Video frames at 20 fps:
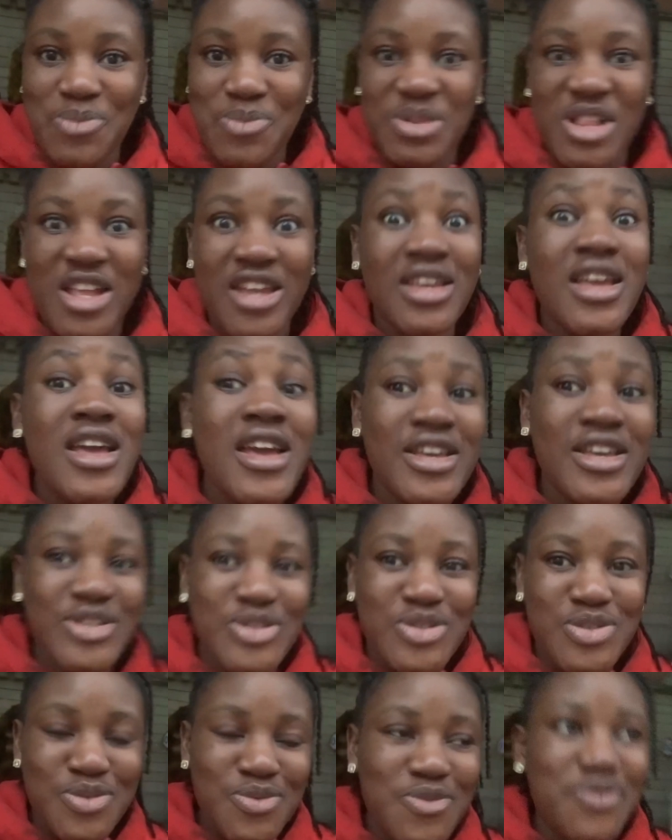Like it's
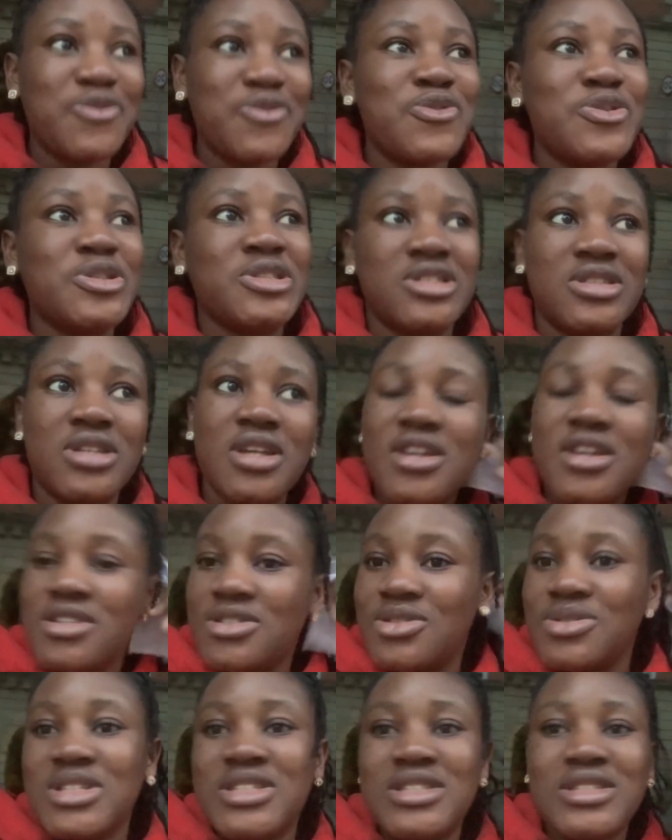so funny. So
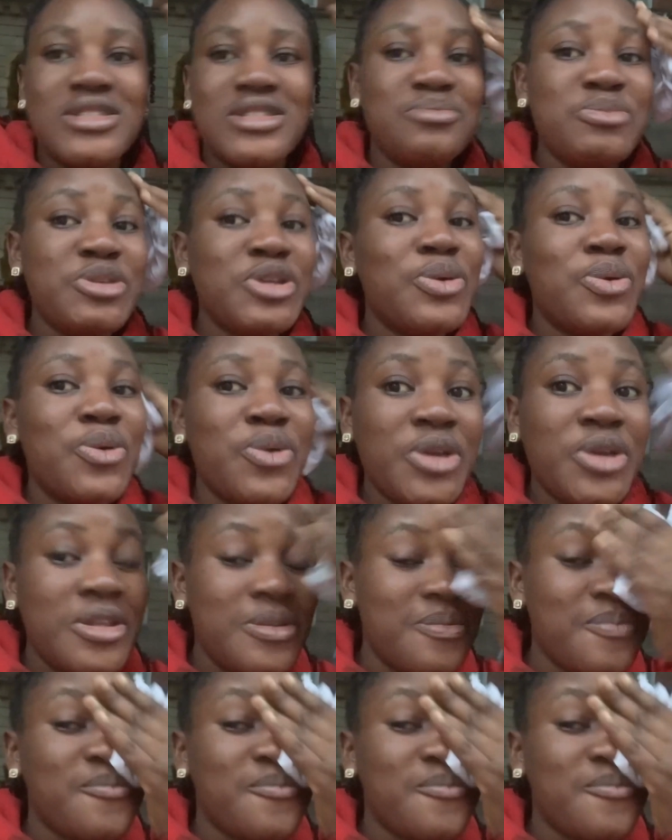this is me going